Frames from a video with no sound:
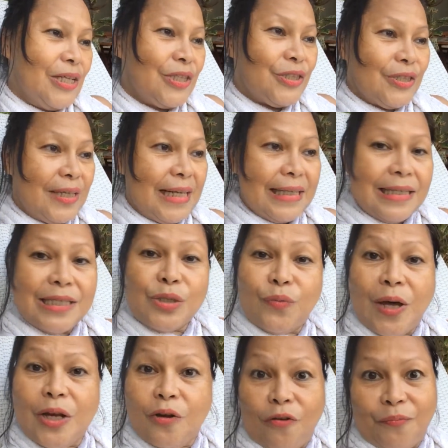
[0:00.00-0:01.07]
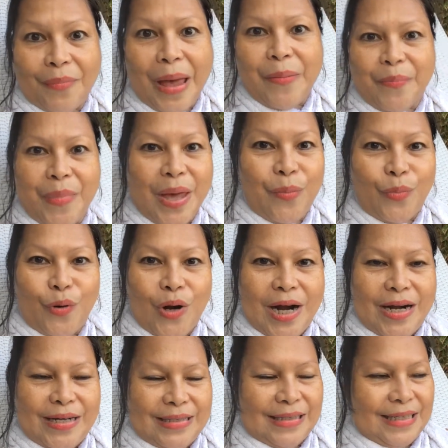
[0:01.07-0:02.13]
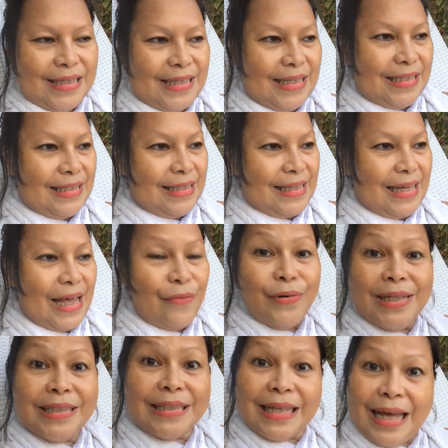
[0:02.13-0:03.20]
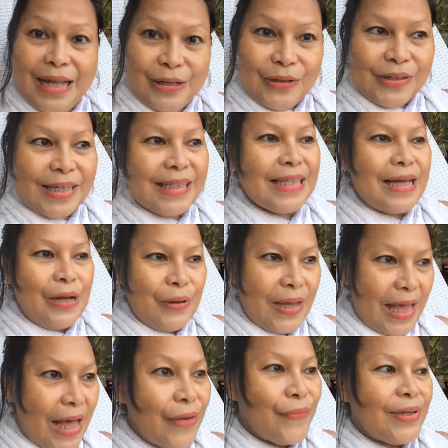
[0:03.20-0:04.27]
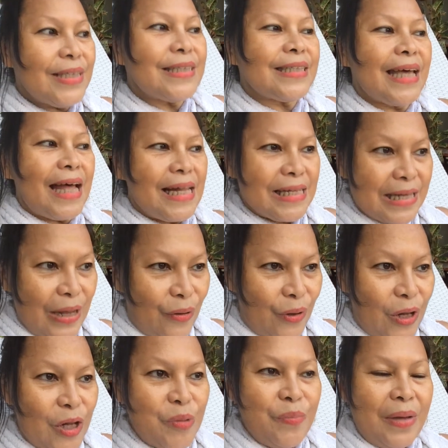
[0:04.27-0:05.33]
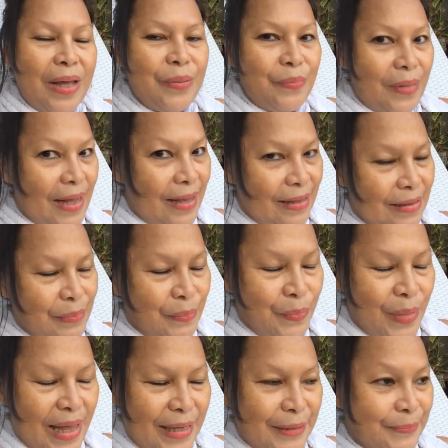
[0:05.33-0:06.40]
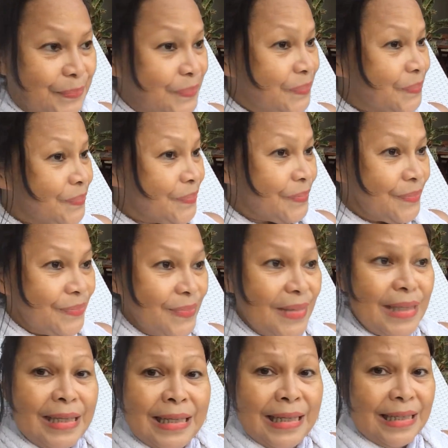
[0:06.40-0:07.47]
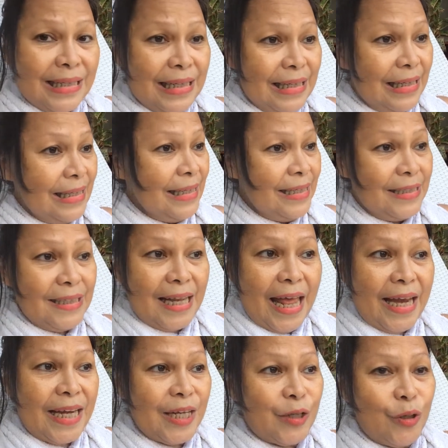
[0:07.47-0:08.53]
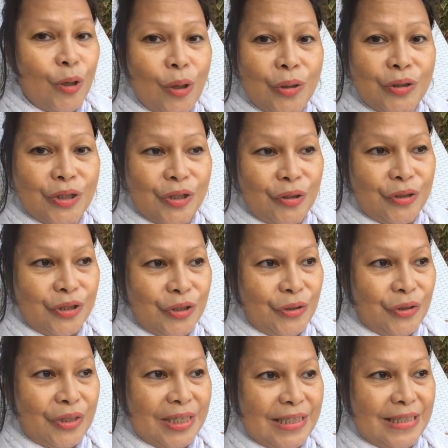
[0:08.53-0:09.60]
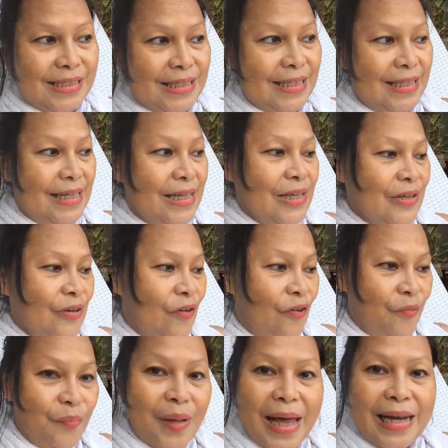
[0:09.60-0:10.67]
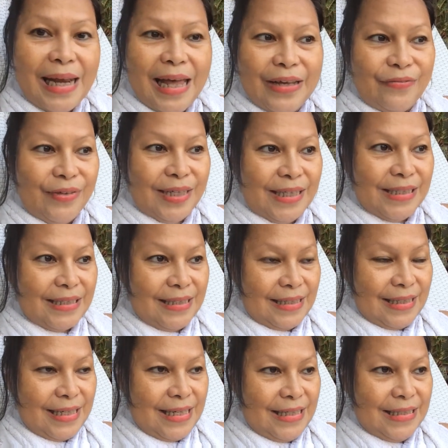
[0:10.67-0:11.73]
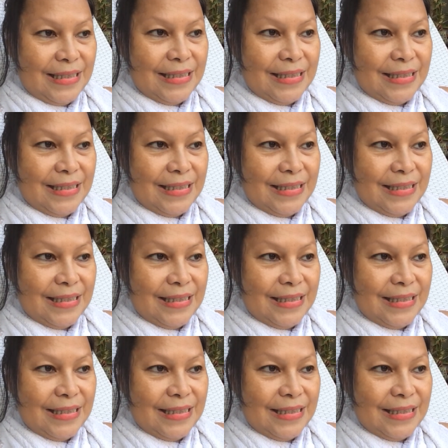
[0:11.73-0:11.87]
So that is one of my memoirs in Italy. I will tell, okay, I will tell now all my little anecdotes or stories of my life in Italy.